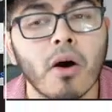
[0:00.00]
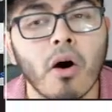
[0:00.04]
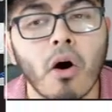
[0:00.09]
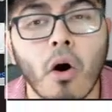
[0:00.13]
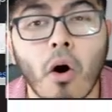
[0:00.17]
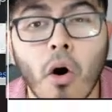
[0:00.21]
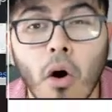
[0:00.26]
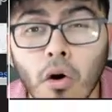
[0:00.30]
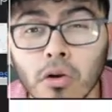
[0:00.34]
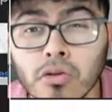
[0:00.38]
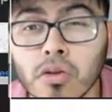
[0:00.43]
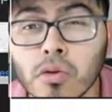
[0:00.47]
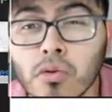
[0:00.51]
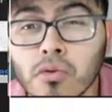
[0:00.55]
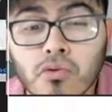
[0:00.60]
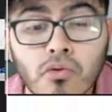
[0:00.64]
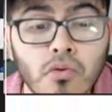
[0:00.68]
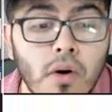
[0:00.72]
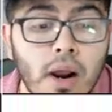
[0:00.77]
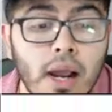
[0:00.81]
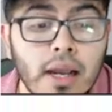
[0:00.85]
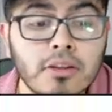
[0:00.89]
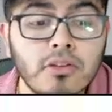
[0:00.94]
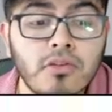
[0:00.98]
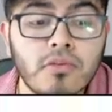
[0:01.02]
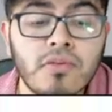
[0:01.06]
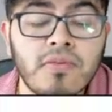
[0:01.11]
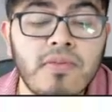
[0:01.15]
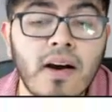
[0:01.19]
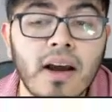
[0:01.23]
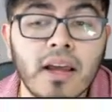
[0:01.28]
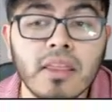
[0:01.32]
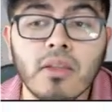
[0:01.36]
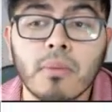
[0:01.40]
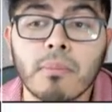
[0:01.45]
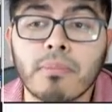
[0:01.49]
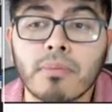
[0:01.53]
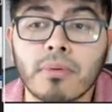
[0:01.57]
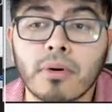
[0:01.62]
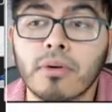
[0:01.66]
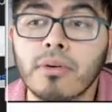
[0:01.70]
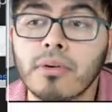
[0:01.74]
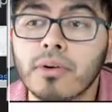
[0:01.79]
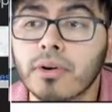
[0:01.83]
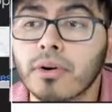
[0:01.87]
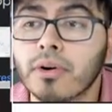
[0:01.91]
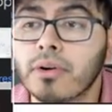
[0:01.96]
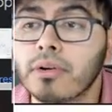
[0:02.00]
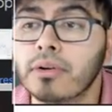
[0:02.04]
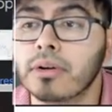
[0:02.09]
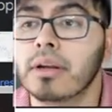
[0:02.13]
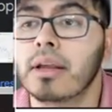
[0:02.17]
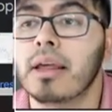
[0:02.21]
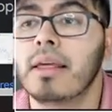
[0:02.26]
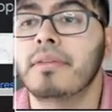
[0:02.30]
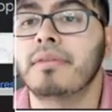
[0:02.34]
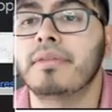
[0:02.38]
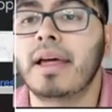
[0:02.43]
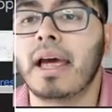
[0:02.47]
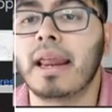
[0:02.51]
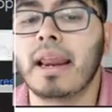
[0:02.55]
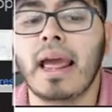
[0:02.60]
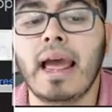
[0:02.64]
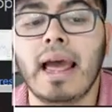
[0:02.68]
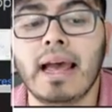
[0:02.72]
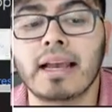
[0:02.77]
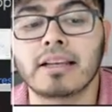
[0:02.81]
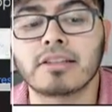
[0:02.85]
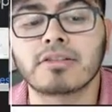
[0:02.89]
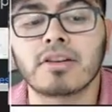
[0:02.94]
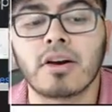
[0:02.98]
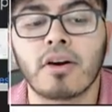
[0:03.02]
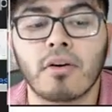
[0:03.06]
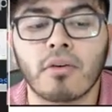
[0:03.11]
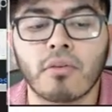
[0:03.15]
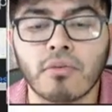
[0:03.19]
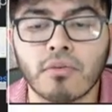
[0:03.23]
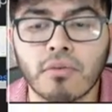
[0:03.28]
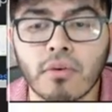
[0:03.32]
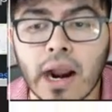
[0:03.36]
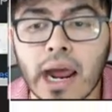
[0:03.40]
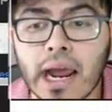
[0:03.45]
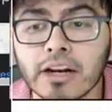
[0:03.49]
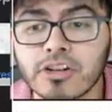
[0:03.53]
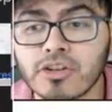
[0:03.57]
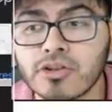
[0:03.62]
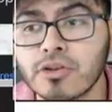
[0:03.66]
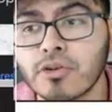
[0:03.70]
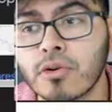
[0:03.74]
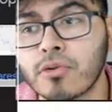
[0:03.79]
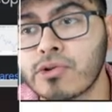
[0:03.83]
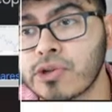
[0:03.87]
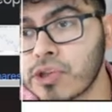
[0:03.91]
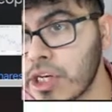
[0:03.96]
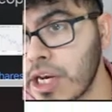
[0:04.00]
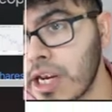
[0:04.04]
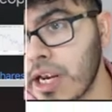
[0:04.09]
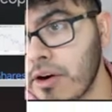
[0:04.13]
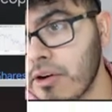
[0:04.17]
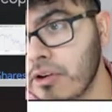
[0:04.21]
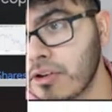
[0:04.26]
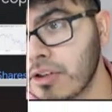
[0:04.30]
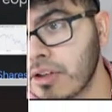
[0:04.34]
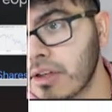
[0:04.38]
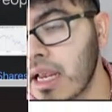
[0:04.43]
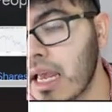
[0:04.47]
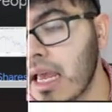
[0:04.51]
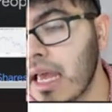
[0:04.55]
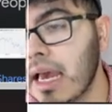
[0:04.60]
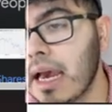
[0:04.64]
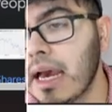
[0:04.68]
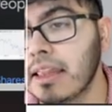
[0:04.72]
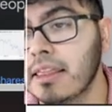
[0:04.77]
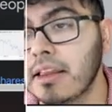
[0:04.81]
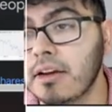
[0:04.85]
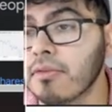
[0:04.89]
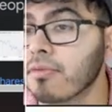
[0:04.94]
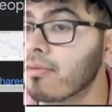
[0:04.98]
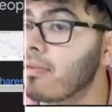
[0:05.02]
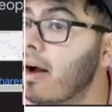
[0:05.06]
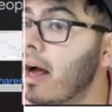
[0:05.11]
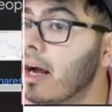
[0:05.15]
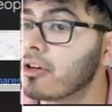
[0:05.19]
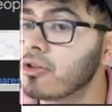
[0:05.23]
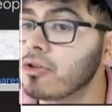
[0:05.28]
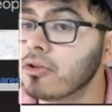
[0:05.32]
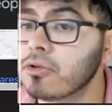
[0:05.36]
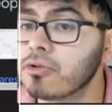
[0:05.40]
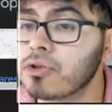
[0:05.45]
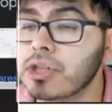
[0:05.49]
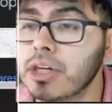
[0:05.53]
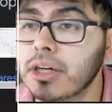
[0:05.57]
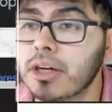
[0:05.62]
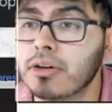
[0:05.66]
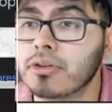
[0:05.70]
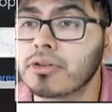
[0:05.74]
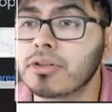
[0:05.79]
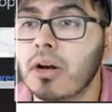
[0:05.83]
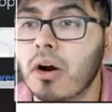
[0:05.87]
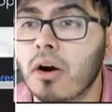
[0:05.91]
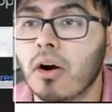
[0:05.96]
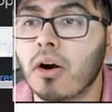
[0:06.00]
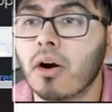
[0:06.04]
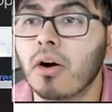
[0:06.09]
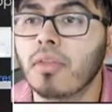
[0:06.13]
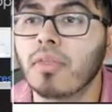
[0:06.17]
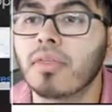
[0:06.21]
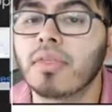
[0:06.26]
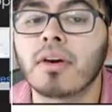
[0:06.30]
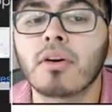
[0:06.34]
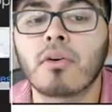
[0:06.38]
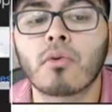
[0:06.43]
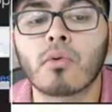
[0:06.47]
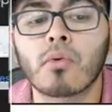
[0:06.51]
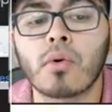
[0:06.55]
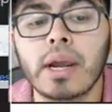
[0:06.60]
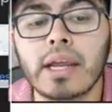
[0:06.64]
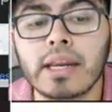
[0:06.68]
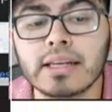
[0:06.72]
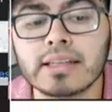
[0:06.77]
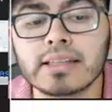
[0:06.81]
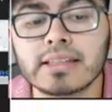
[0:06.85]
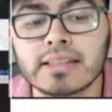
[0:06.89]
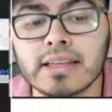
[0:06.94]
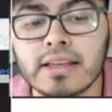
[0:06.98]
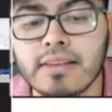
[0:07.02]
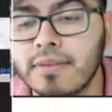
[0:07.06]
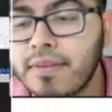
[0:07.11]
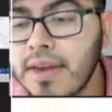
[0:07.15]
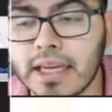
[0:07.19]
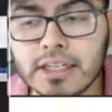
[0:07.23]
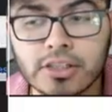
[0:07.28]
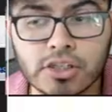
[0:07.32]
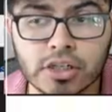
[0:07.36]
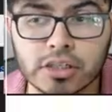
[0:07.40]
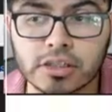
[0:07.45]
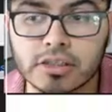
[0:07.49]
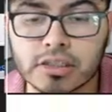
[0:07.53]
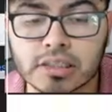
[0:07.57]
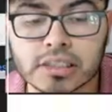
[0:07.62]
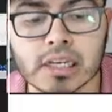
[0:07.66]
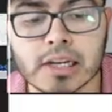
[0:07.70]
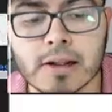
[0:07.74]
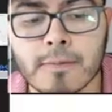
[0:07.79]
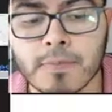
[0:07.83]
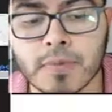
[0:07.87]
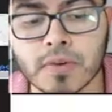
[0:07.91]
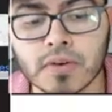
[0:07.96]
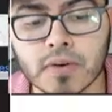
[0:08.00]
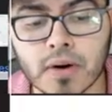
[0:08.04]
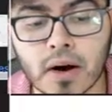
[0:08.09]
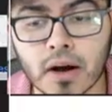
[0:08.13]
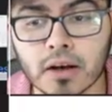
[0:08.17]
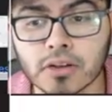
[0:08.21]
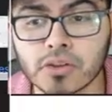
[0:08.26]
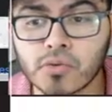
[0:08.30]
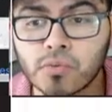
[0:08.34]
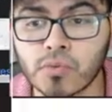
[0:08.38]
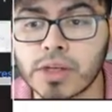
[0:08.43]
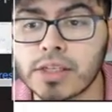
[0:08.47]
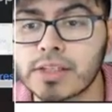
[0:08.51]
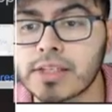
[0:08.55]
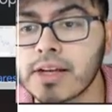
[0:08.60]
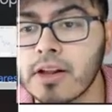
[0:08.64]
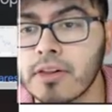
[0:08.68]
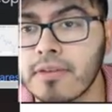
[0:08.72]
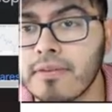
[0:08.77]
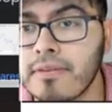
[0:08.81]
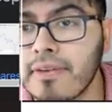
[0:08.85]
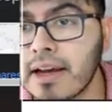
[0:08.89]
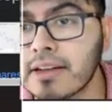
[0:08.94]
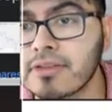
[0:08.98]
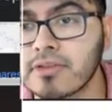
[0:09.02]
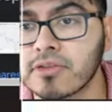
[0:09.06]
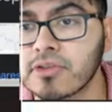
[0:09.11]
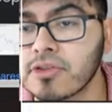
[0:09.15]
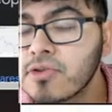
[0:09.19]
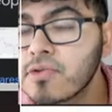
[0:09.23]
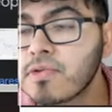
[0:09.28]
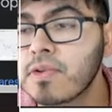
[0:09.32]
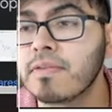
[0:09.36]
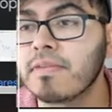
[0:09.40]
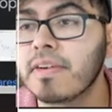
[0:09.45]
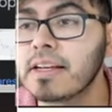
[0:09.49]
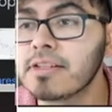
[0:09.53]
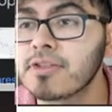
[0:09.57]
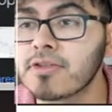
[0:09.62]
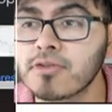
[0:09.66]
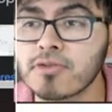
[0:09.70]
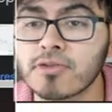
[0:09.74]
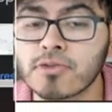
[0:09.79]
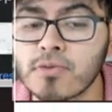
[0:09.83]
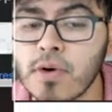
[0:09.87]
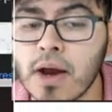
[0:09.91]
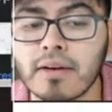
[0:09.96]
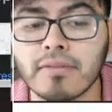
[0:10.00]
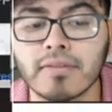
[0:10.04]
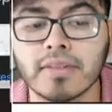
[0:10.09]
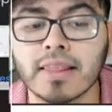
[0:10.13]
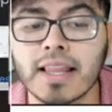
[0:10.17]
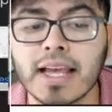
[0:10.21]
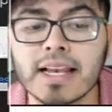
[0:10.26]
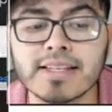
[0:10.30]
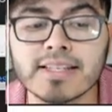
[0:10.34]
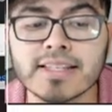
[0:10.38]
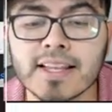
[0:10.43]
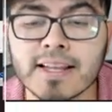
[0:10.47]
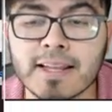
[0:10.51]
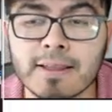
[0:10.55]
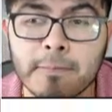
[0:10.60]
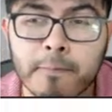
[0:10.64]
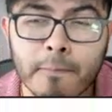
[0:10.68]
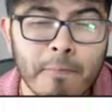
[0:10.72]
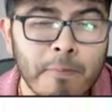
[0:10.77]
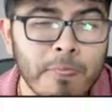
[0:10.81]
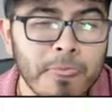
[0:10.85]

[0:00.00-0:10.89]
Also try to find a broker that has fractional shares. I think fractional shares are the greatest inventions to us retail investors, to investors who have less than,